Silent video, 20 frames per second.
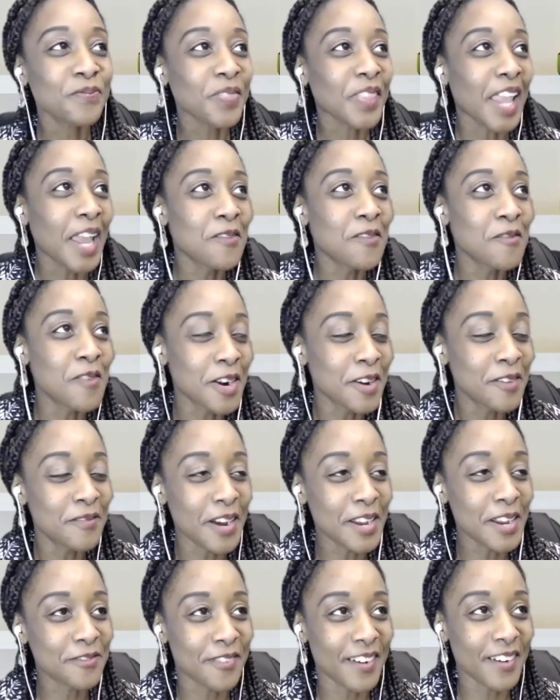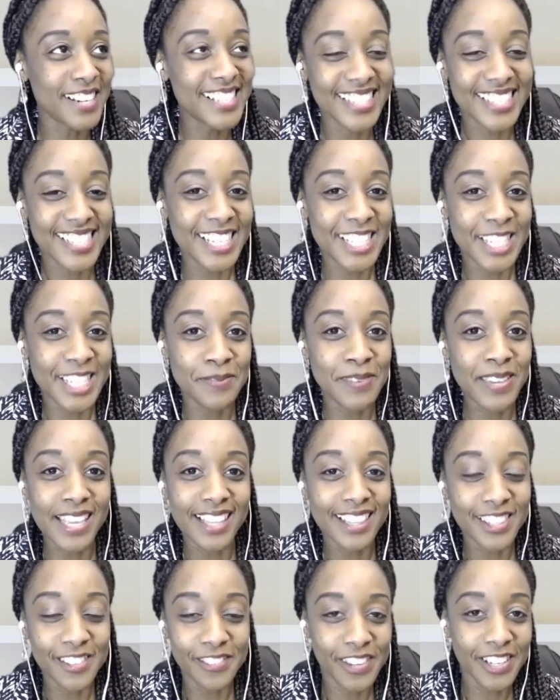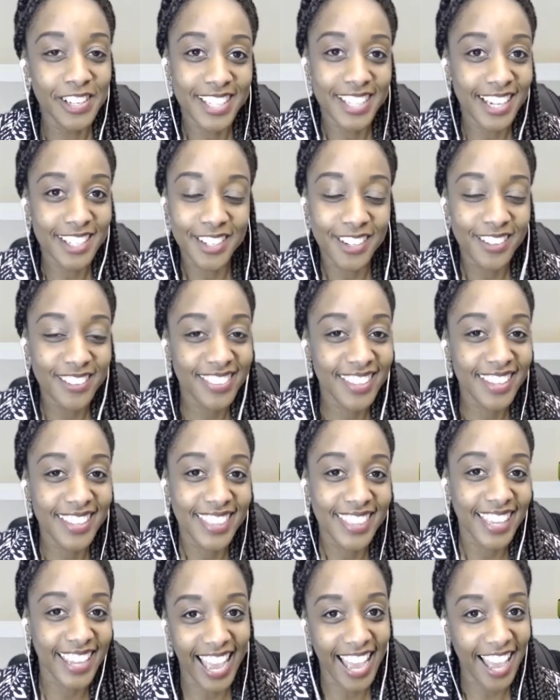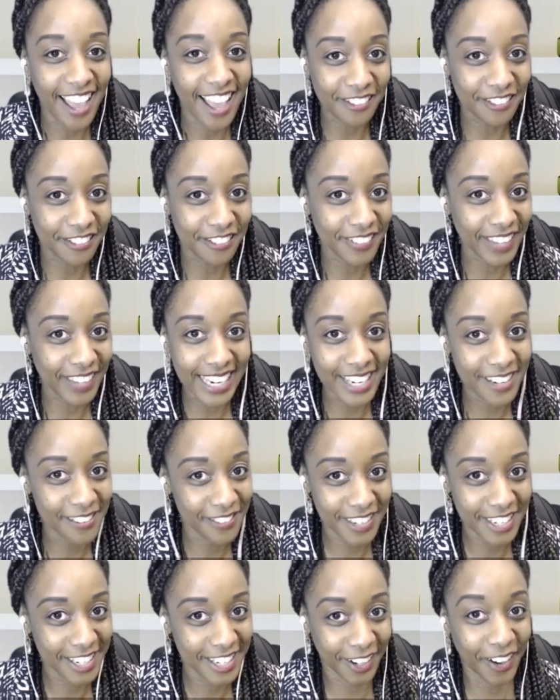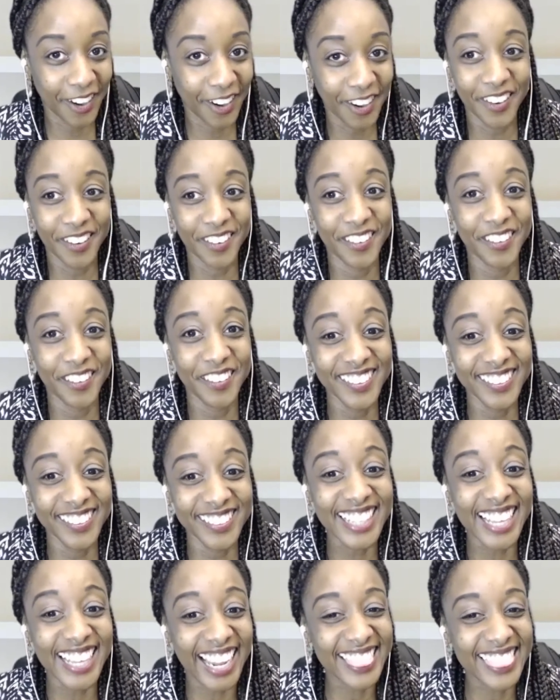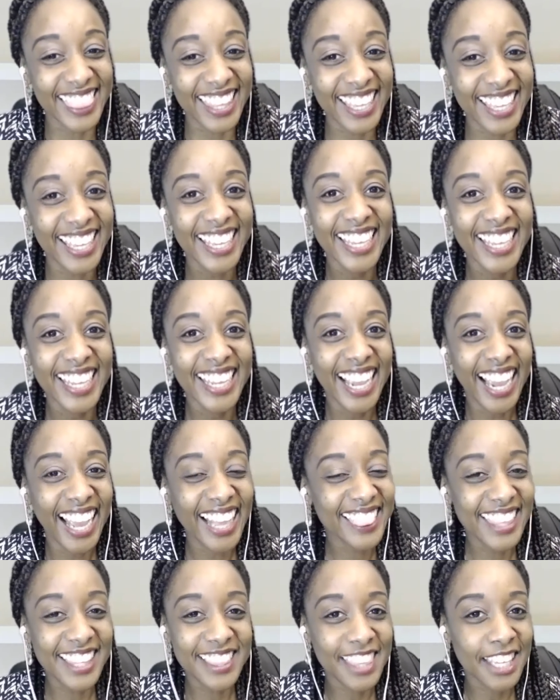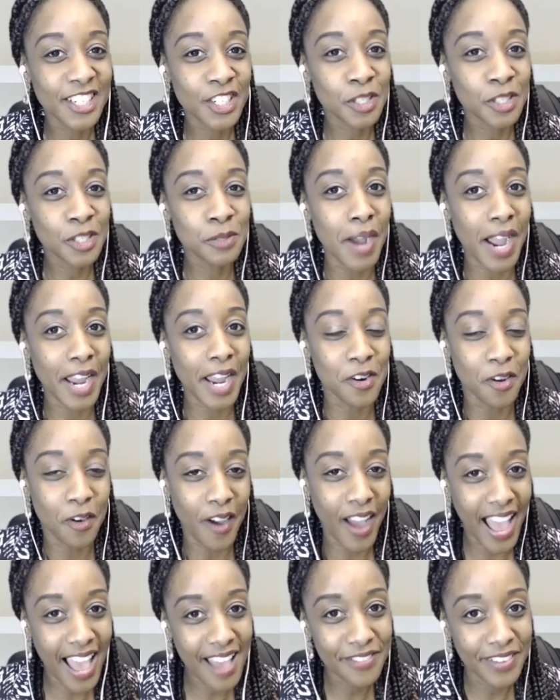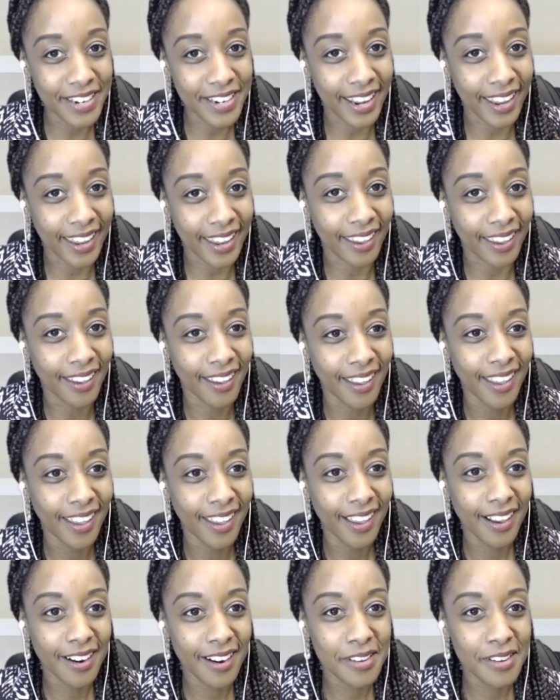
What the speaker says: And one of my friends said to me, Lovelda, I don't think they have any video. I think they just might not have any. And I